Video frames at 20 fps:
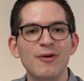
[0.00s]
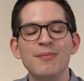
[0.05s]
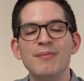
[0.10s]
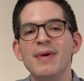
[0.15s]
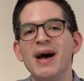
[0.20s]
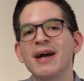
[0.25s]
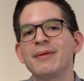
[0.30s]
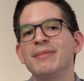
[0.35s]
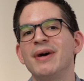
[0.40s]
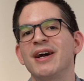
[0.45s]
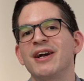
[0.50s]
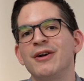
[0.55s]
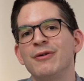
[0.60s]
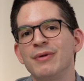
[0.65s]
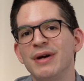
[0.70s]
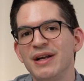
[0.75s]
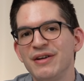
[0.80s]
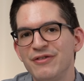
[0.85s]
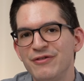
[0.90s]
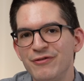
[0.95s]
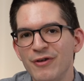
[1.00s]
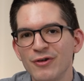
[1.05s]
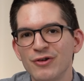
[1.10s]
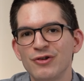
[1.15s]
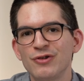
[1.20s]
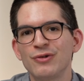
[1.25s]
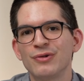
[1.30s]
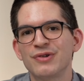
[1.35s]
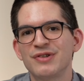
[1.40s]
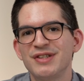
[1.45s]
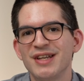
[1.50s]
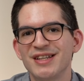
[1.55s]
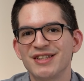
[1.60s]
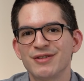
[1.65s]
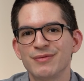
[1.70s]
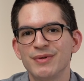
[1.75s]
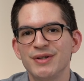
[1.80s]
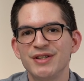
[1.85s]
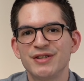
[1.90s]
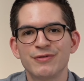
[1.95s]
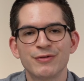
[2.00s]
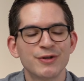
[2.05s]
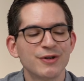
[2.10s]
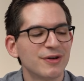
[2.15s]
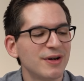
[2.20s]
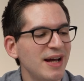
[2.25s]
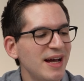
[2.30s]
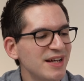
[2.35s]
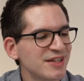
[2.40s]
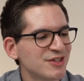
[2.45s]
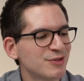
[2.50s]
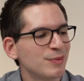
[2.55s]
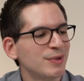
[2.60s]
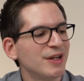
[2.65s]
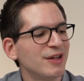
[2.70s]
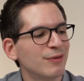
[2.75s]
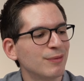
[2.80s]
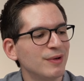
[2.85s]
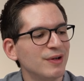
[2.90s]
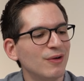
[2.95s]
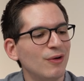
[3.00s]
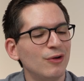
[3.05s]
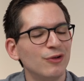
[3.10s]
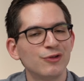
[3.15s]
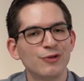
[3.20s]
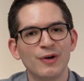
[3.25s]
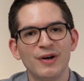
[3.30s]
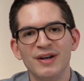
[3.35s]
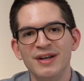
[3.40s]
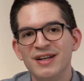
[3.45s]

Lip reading: MacBack create functional accessories for your S23 Ultra,